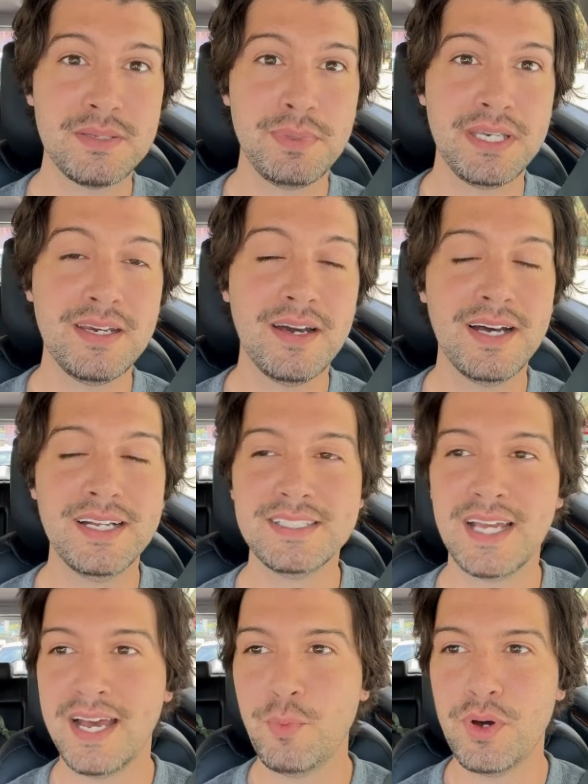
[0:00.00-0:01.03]
because
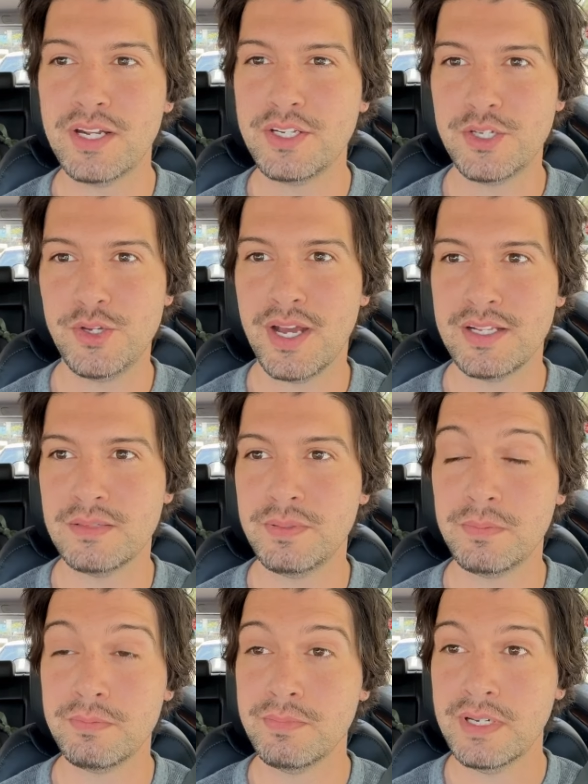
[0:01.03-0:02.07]
I wanted you guys to be